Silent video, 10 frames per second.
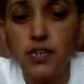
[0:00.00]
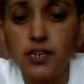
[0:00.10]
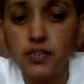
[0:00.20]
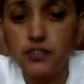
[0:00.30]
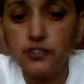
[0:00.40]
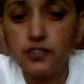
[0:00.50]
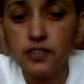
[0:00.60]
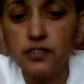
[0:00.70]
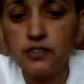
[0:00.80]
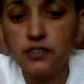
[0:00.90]

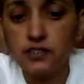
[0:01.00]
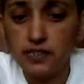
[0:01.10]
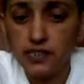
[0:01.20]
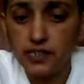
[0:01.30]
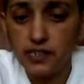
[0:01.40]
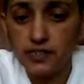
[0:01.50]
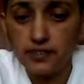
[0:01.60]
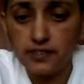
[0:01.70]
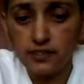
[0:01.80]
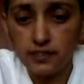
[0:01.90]
Electricity, sudden and
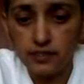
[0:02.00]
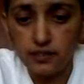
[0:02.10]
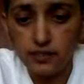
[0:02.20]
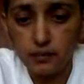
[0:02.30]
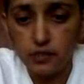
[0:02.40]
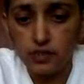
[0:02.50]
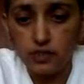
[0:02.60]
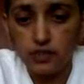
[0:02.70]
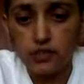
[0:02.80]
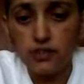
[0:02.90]
accidental damage.